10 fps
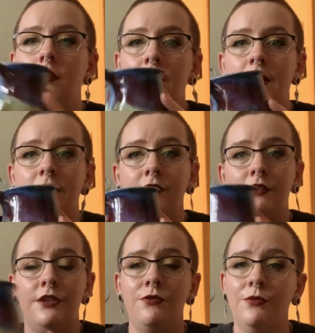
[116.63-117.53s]
and
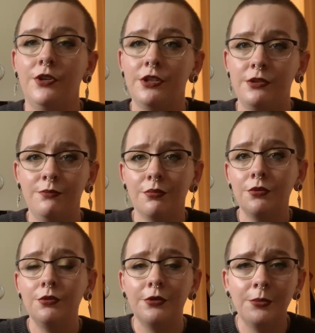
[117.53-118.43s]
you want to
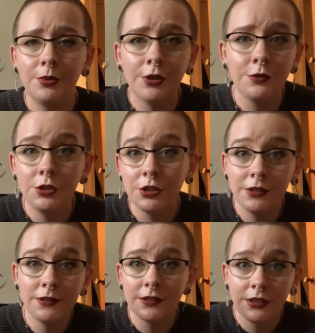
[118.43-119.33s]
brew little
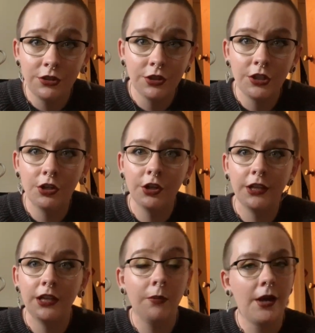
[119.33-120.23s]
potions in your
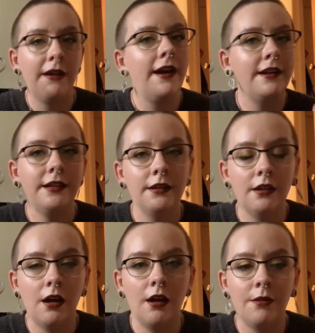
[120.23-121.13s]
Keurig by adding
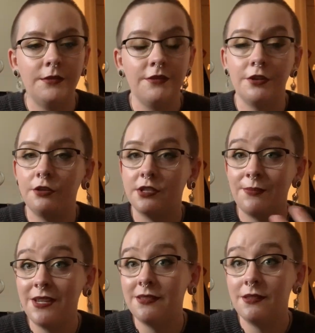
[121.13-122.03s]
um, different
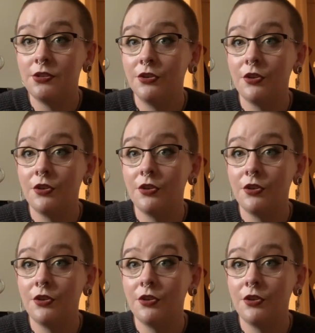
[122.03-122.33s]
spices to your